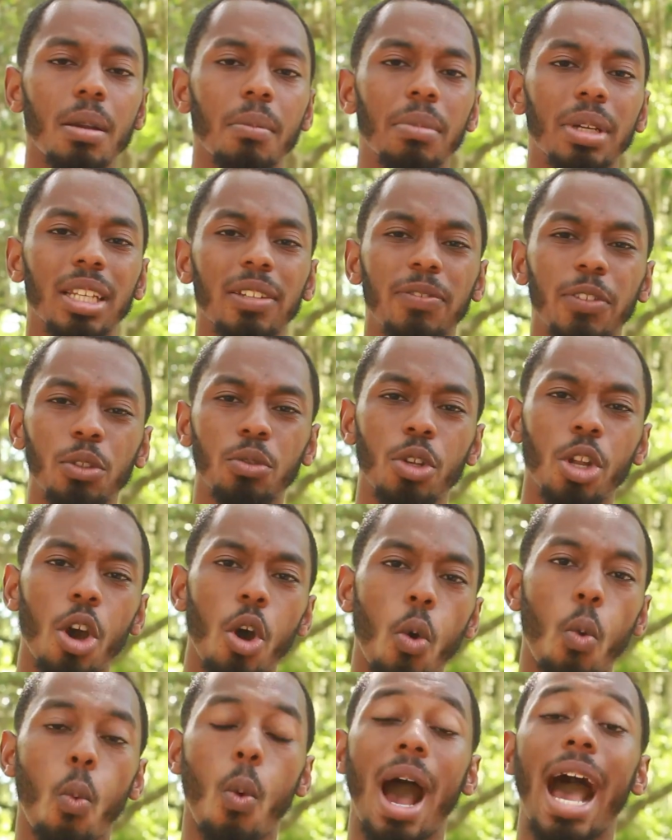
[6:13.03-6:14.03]
But if you know
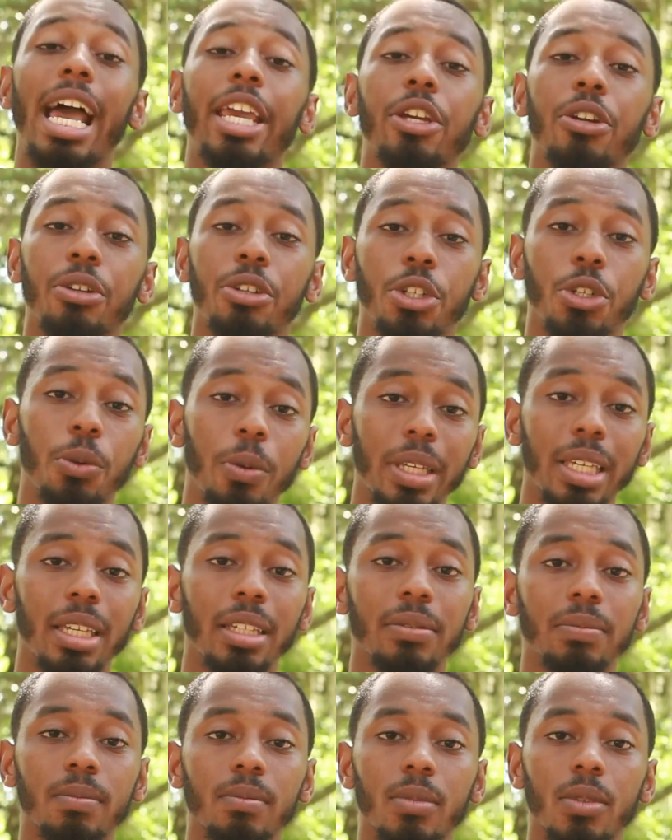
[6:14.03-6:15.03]
why you're doing
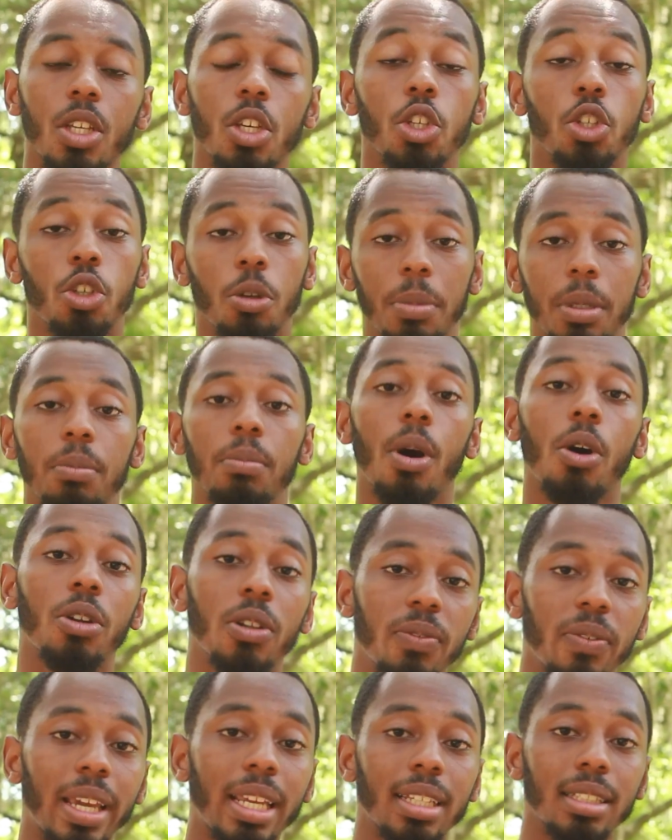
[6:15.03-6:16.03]
it, you'll be
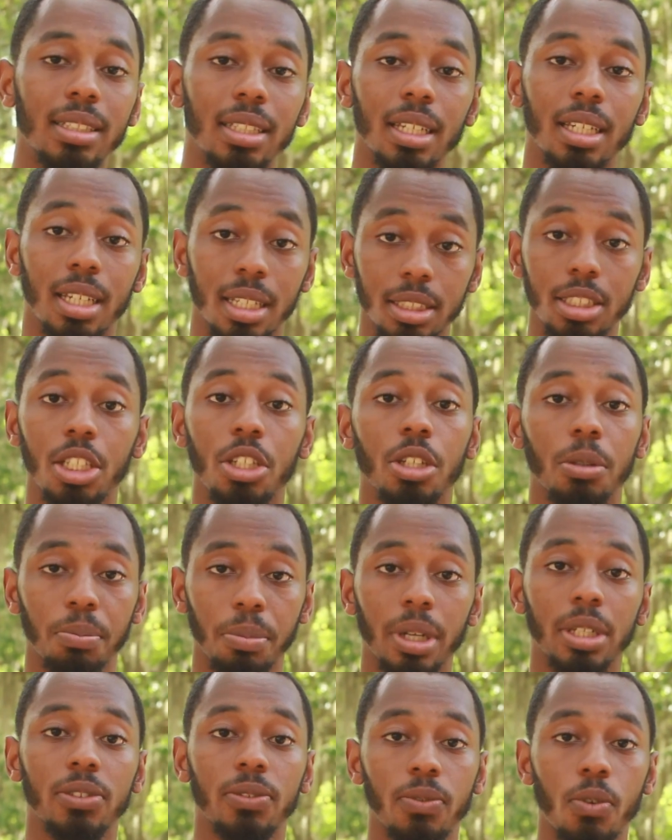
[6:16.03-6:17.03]
motivated to continue to
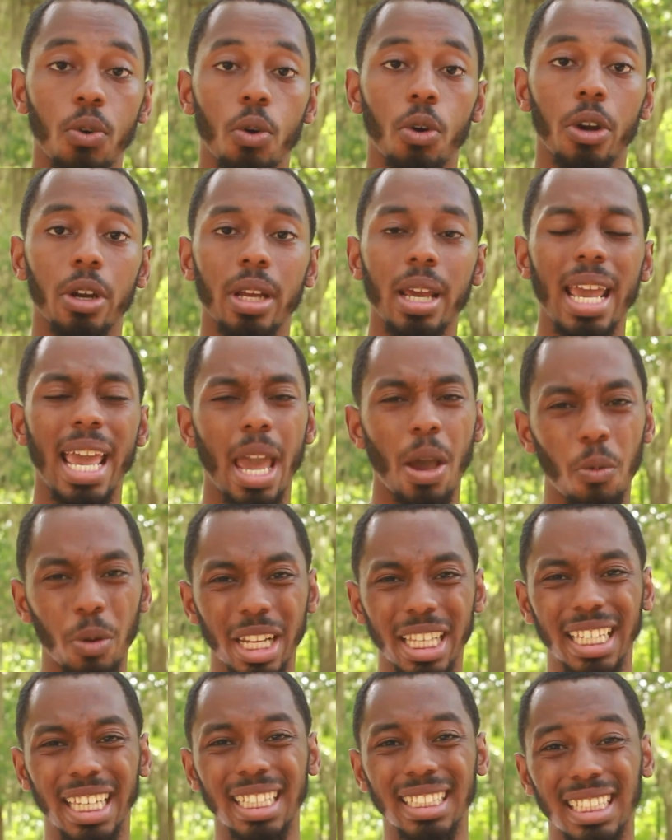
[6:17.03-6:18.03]
press forward. And when
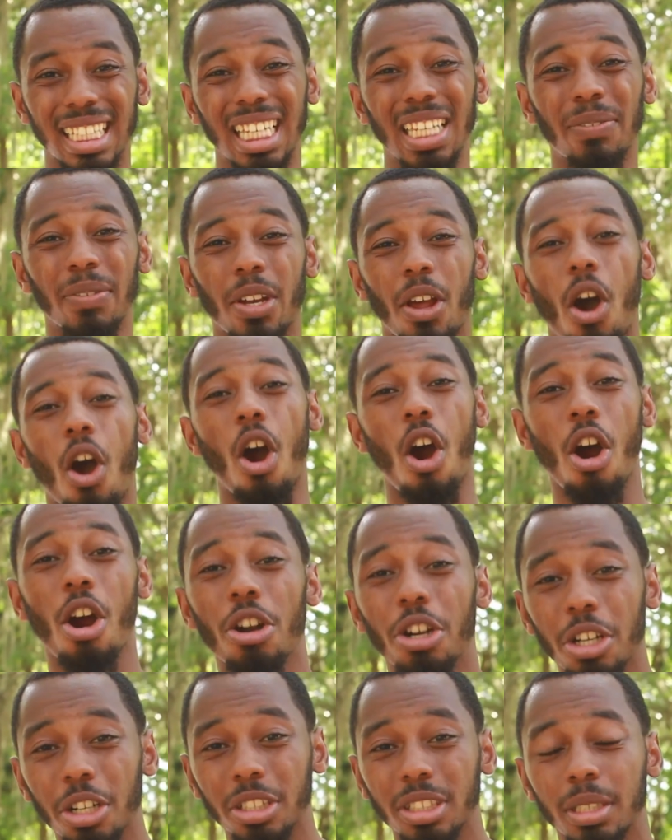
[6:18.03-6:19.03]
it gets even
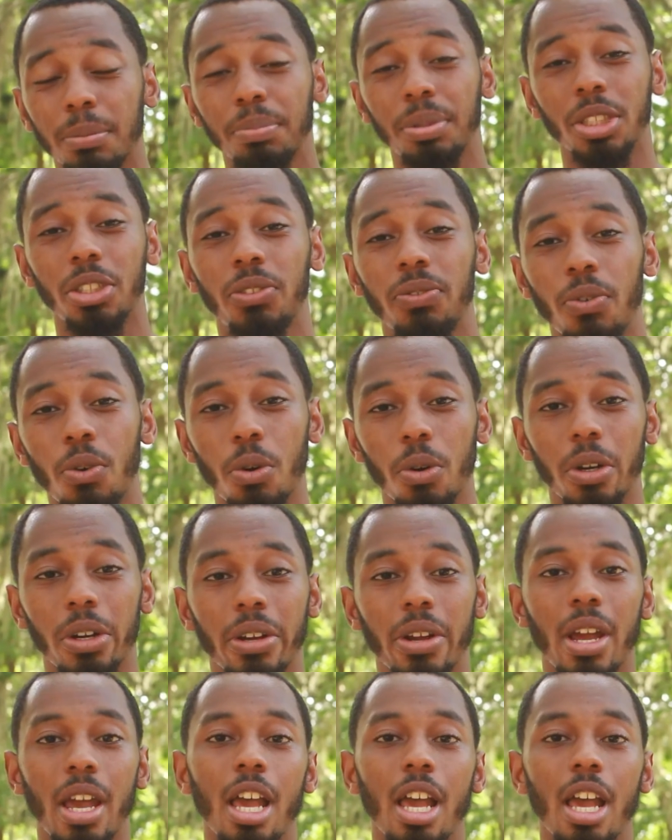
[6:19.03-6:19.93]
harder to push forward,